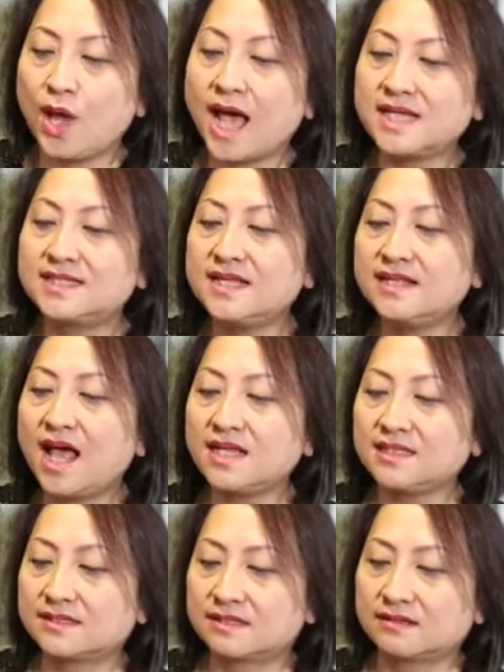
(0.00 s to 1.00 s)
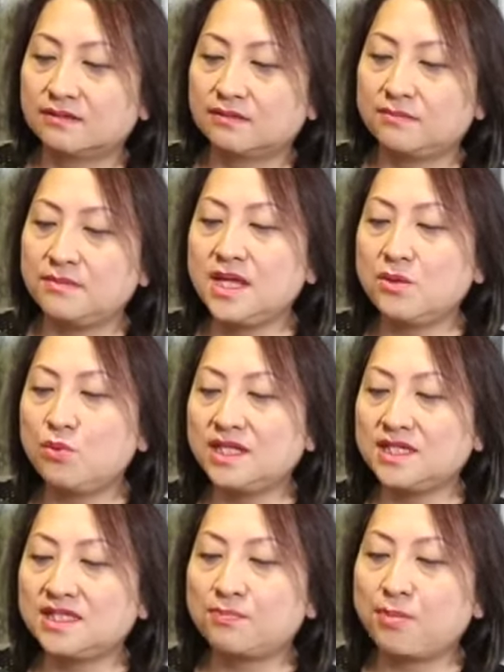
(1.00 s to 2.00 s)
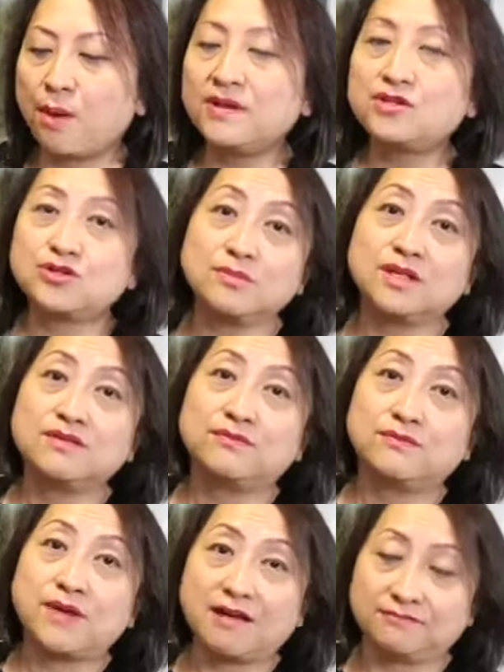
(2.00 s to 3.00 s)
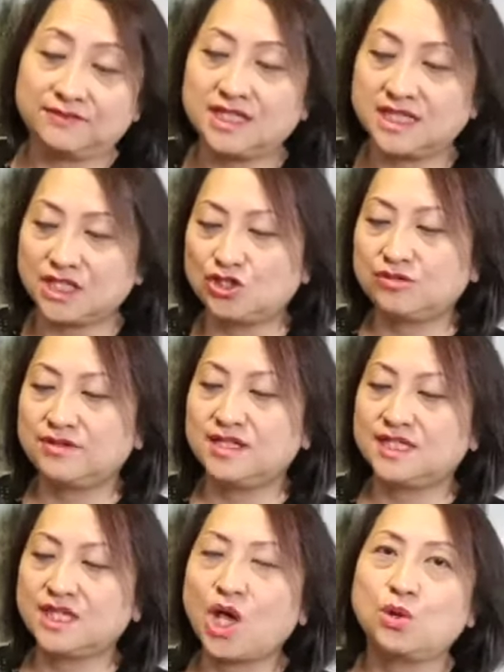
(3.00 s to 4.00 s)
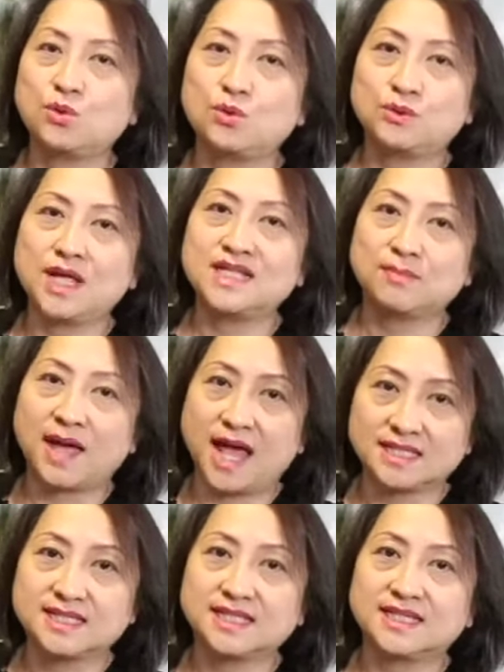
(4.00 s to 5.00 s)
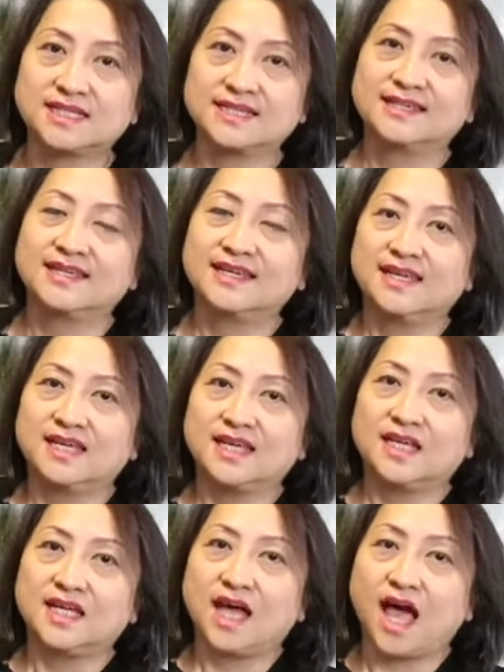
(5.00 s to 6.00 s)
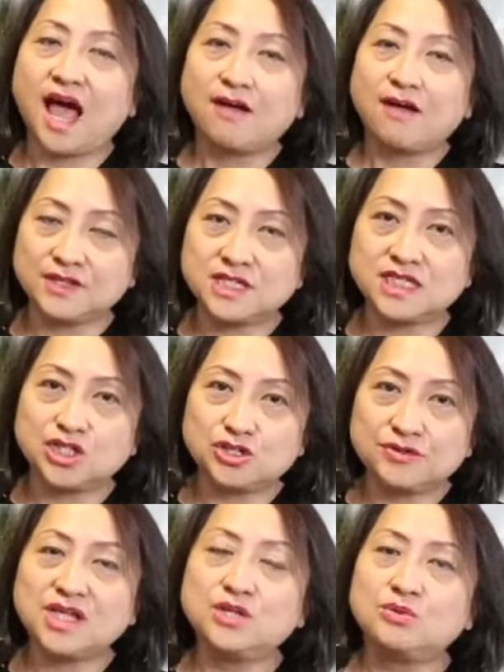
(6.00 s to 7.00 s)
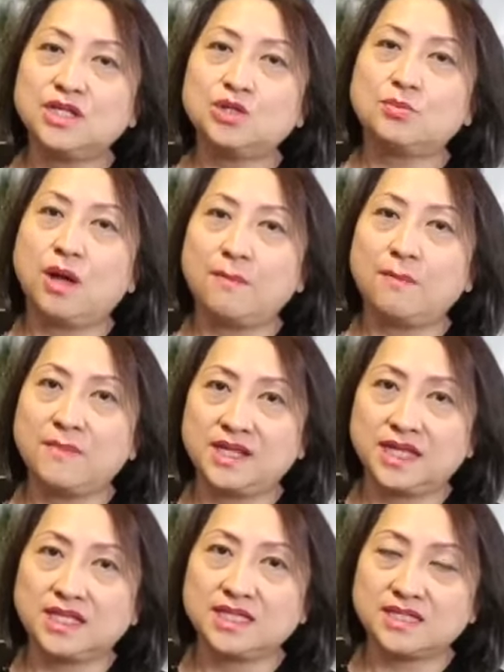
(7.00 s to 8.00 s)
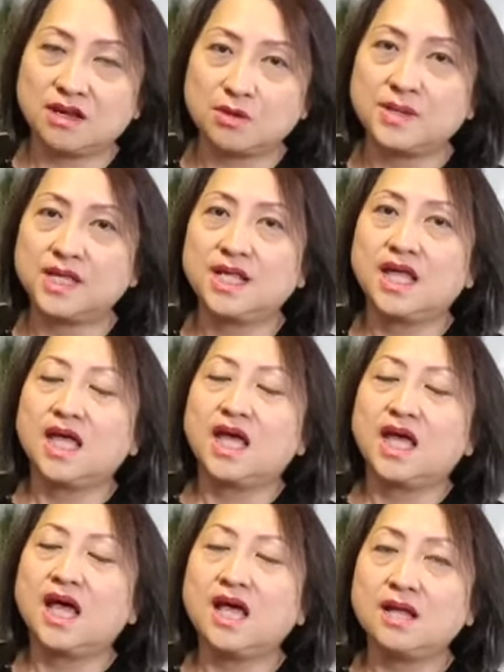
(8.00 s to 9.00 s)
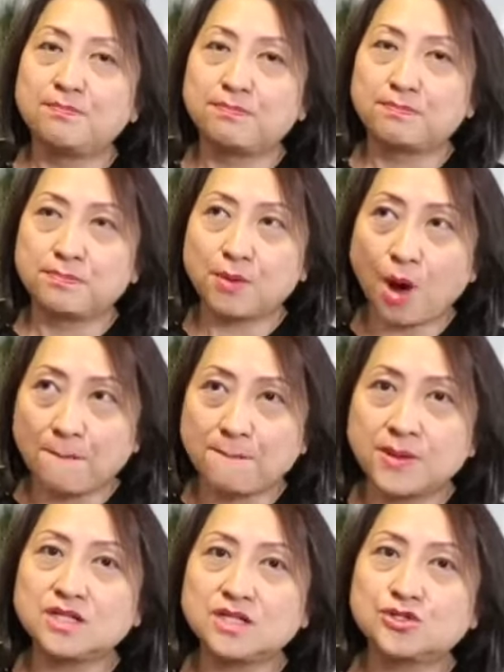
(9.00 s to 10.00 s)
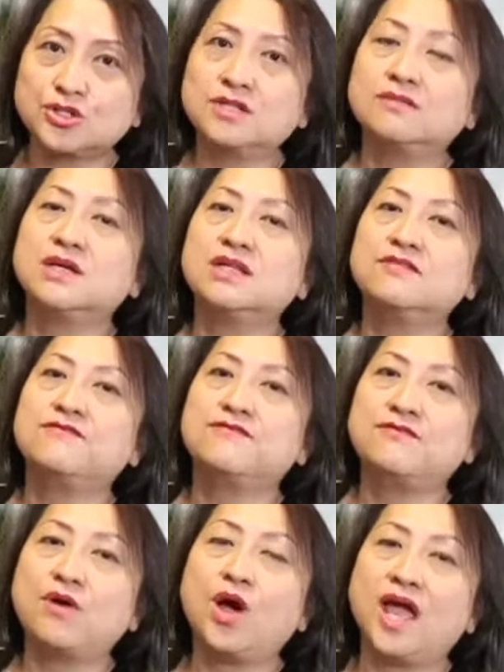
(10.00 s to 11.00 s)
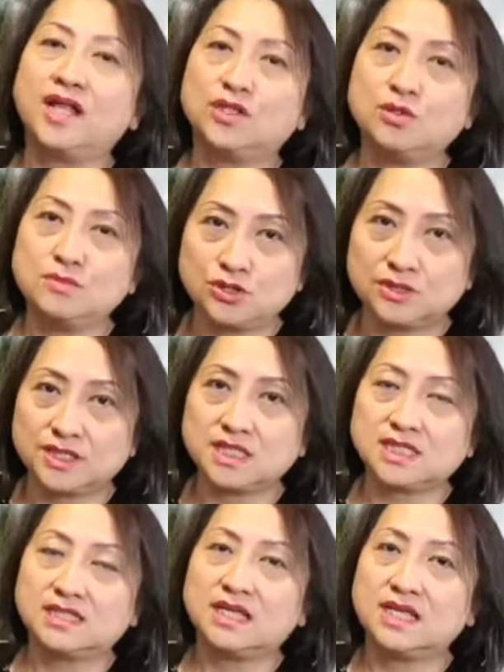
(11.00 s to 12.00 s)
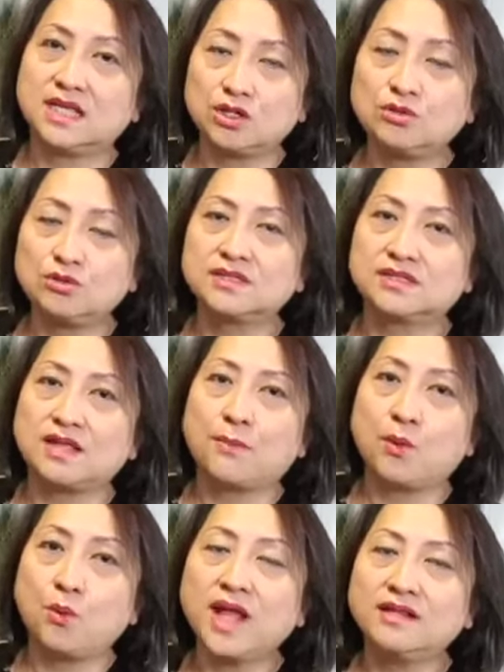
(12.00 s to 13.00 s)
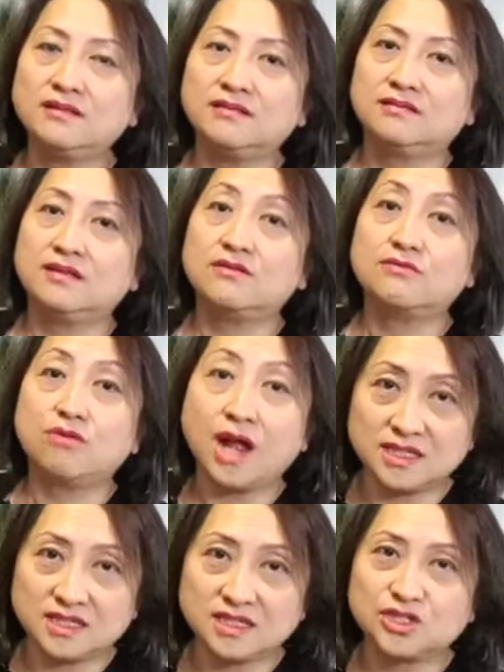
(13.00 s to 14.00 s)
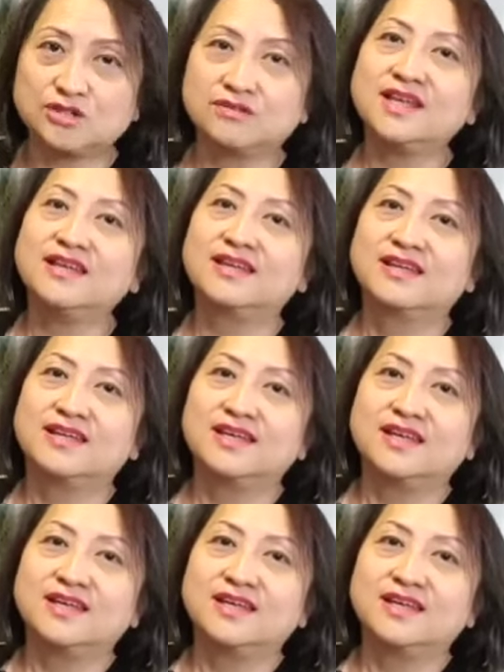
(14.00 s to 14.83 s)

So Azlin asked me what is the proper treatment after surgery. So that's my answer. After surgery, you need to be on maintenance therapy. A proper treatment for endometriosis includes, number one, the right surgery.